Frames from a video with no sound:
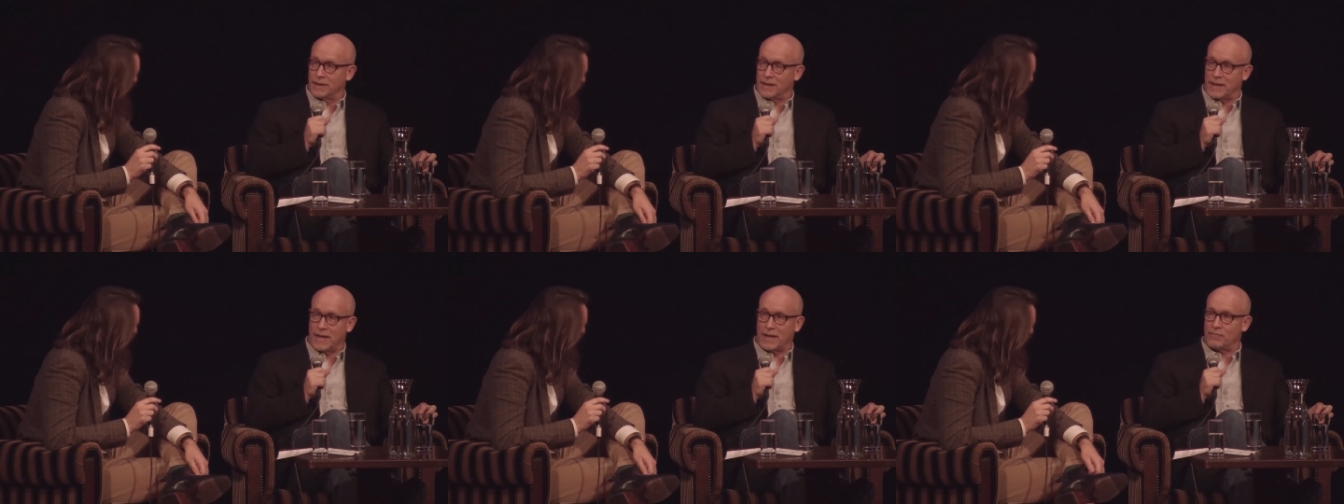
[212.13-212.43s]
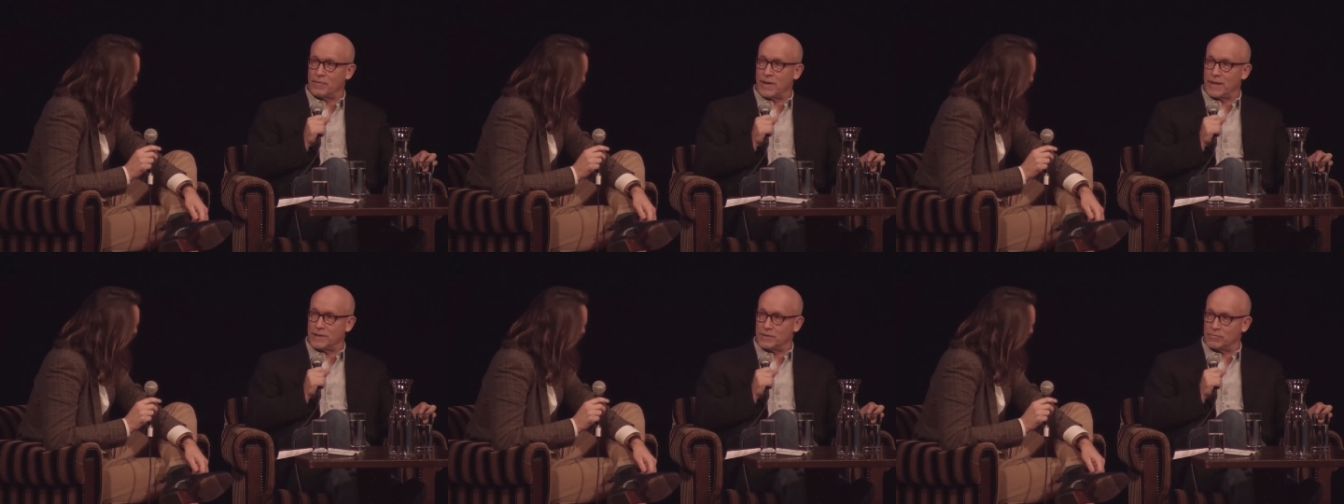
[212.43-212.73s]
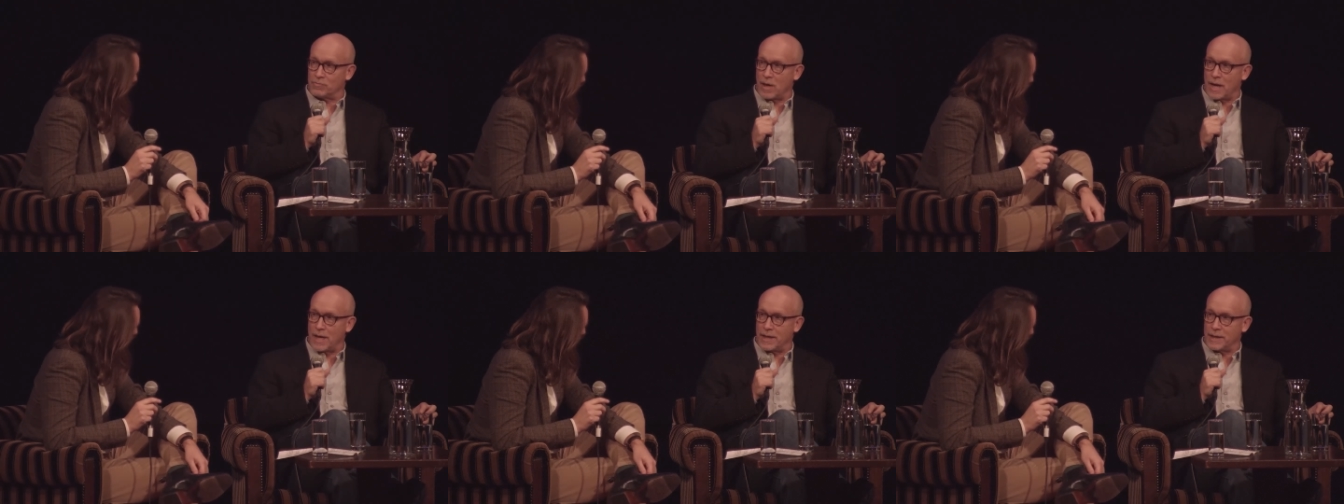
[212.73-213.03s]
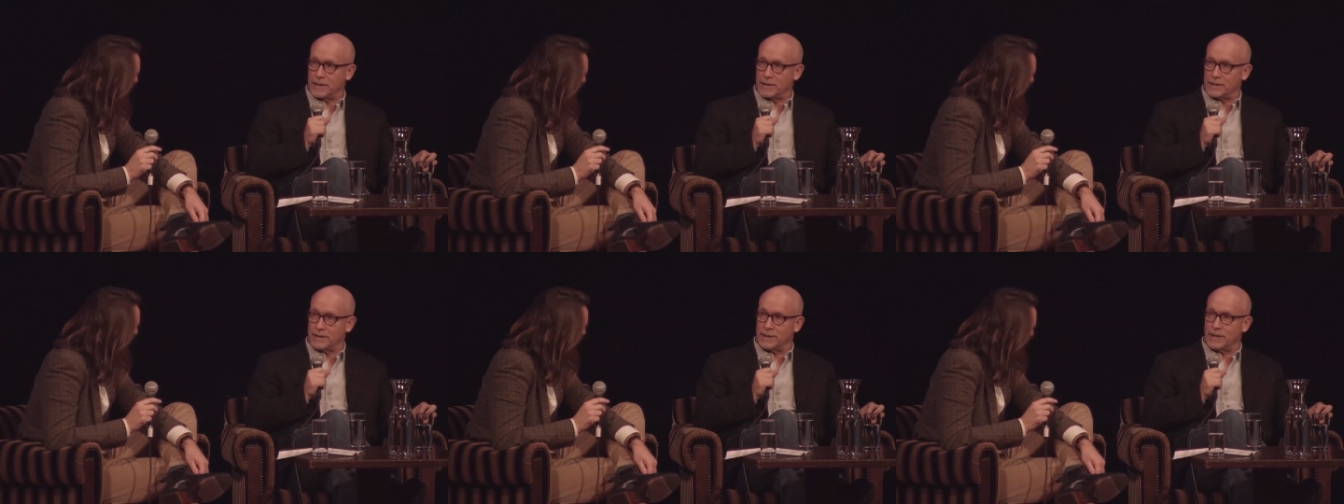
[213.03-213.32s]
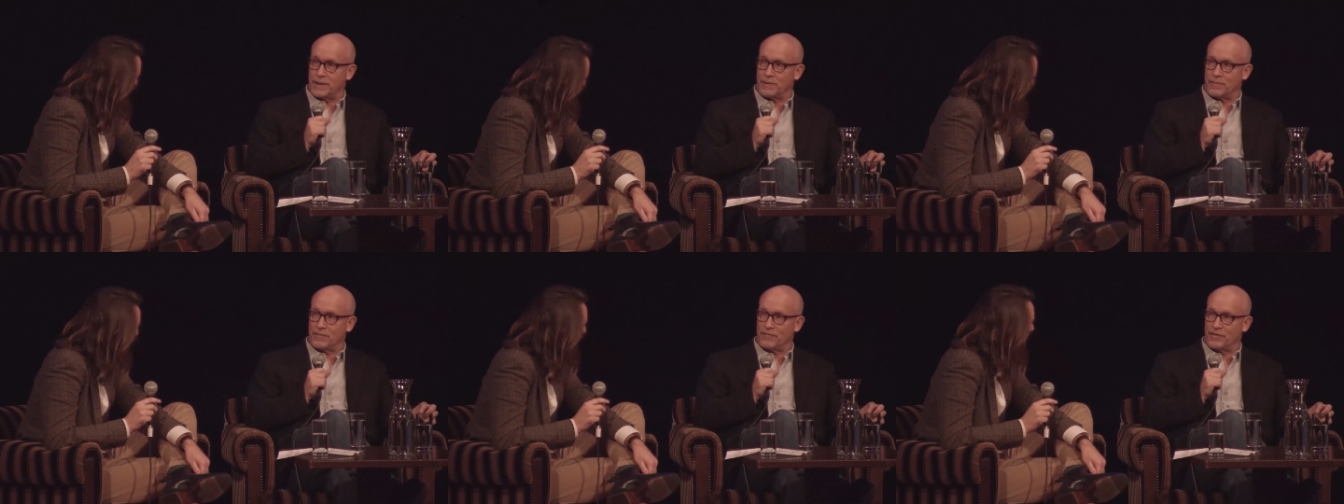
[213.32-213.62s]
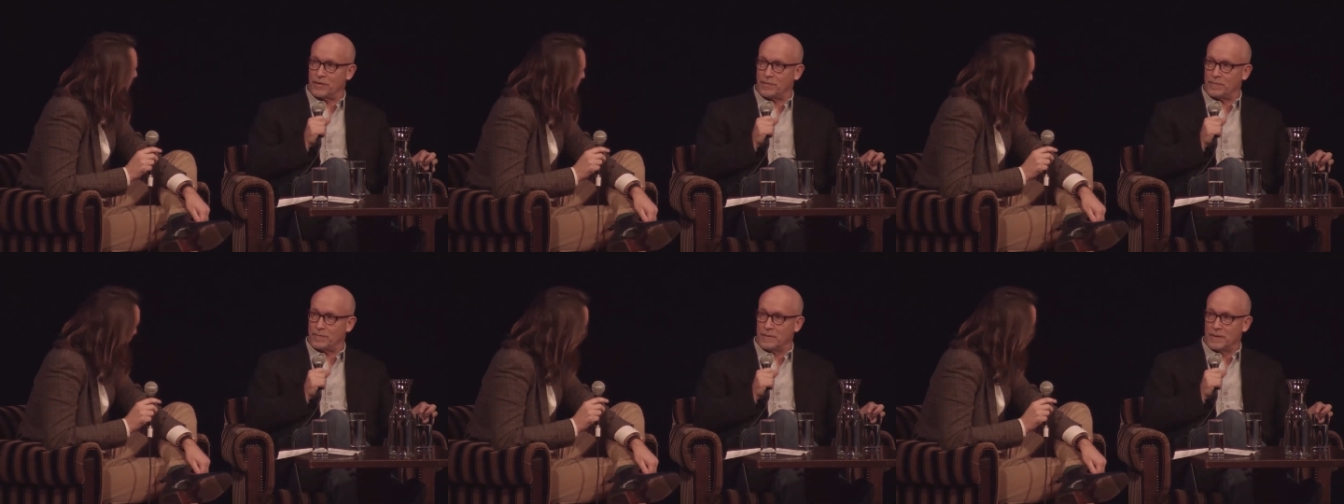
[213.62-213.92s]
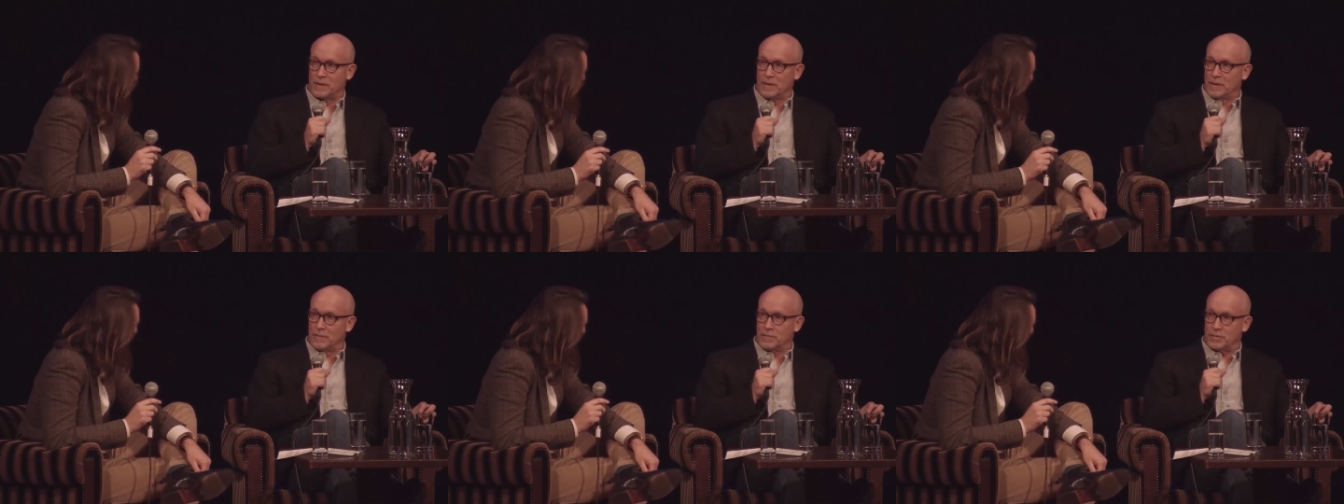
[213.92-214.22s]
and I'd read his writings, and they were very
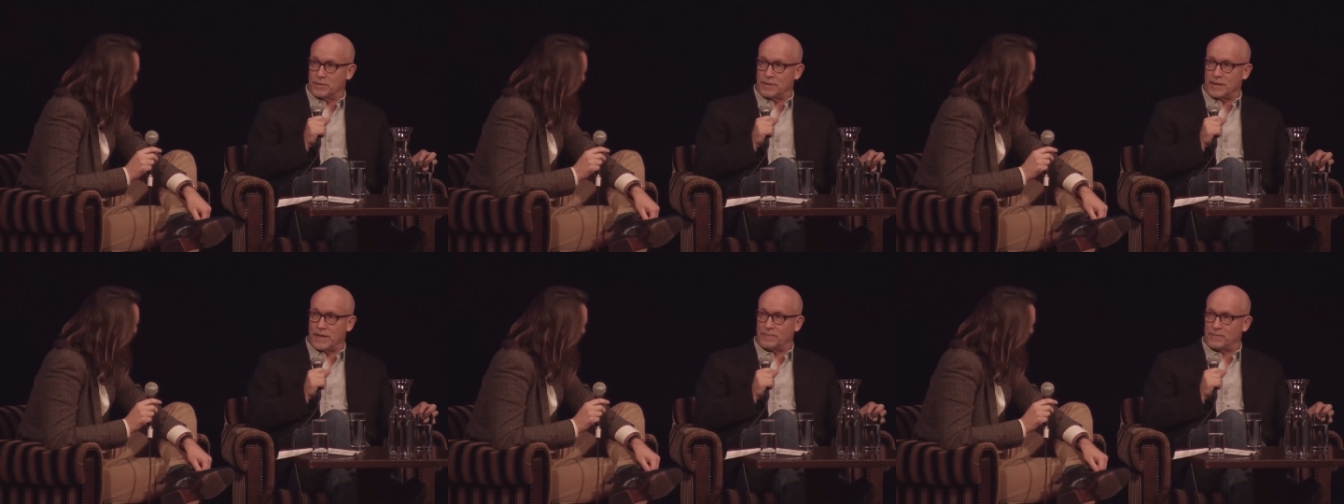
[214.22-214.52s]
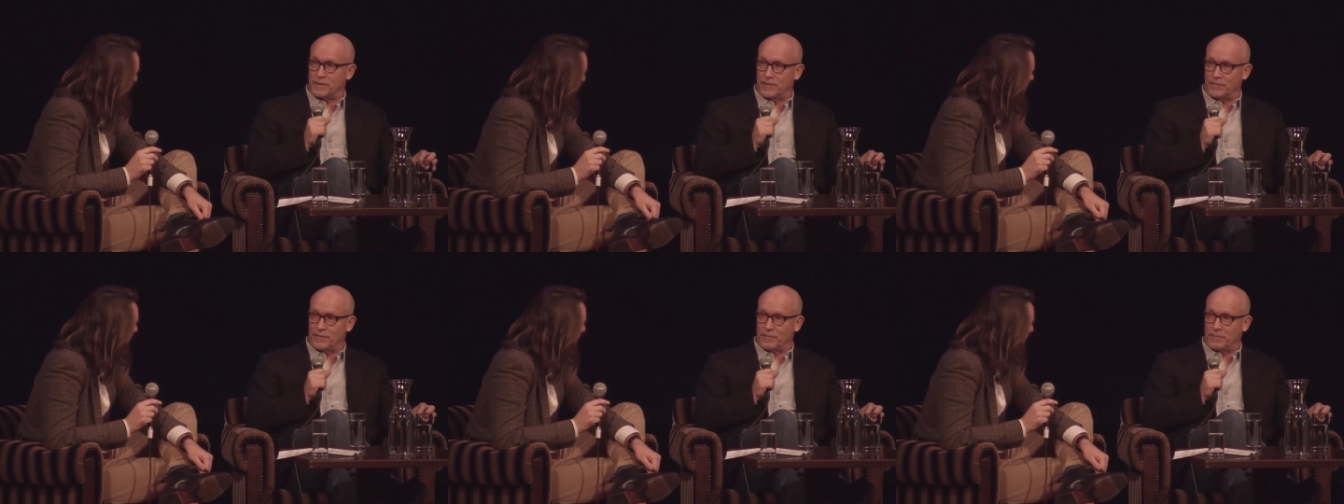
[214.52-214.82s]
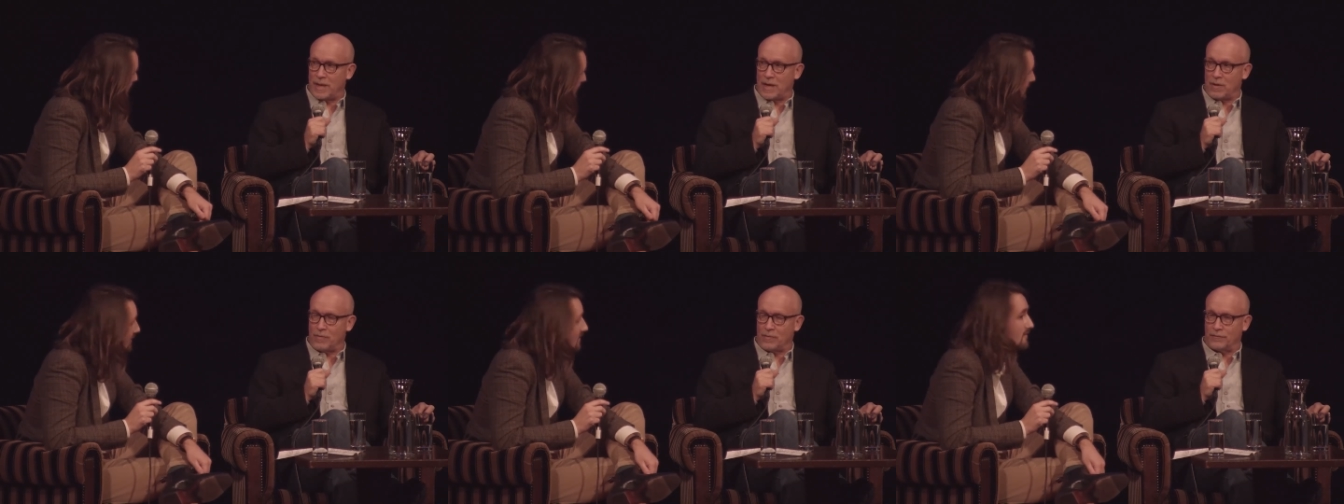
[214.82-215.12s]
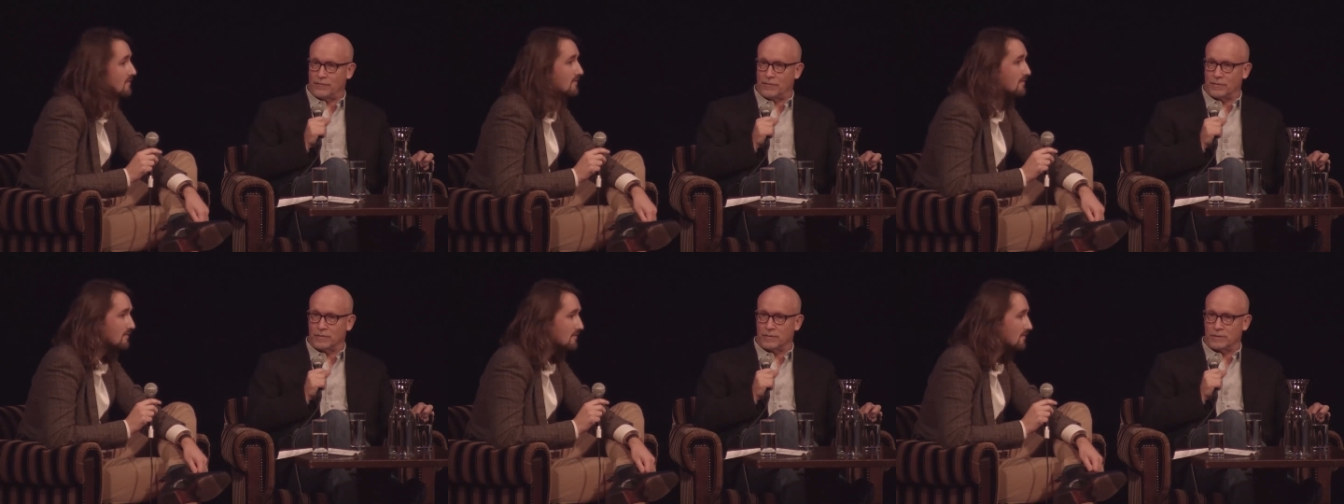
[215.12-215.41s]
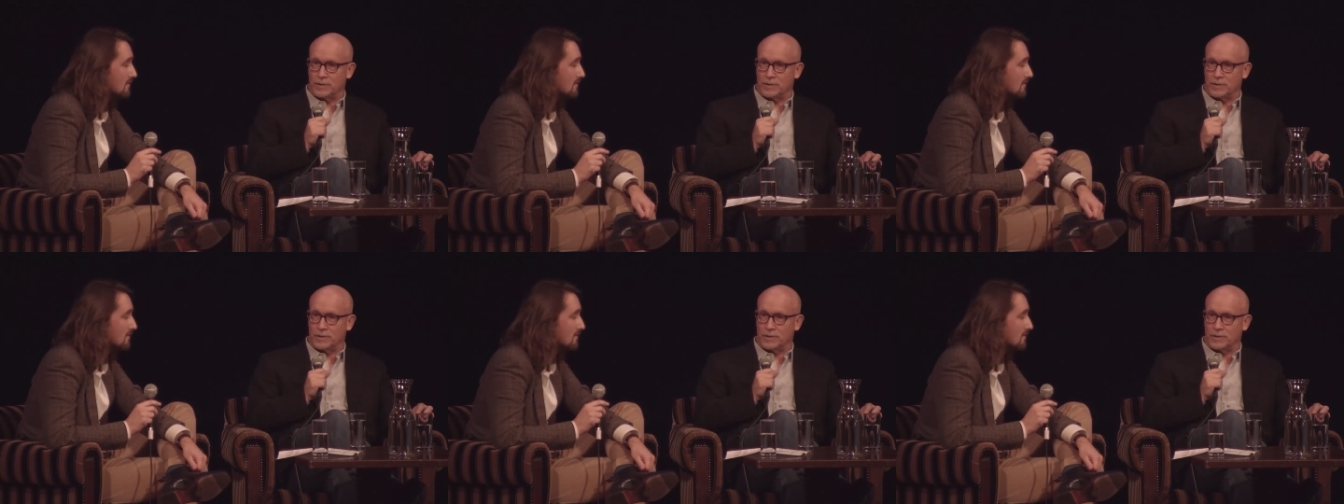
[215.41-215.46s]
perceptive and powerful.